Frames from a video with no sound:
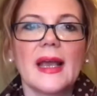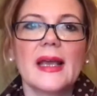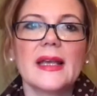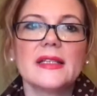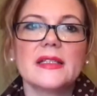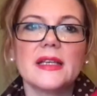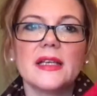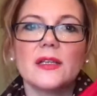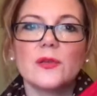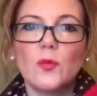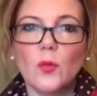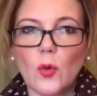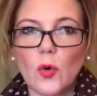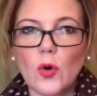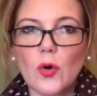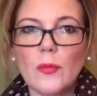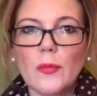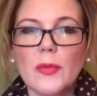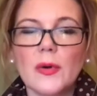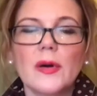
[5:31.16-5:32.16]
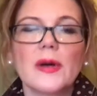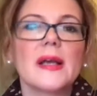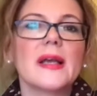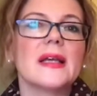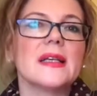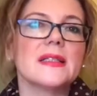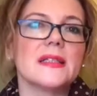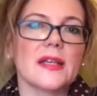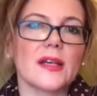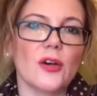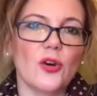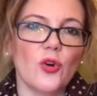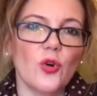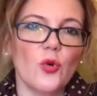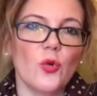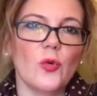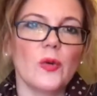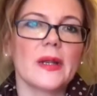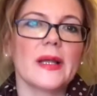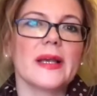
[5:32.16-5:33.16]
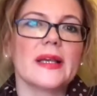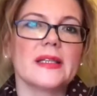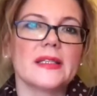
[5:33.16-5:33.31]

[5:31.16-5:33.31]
Is it warm? Is it cool?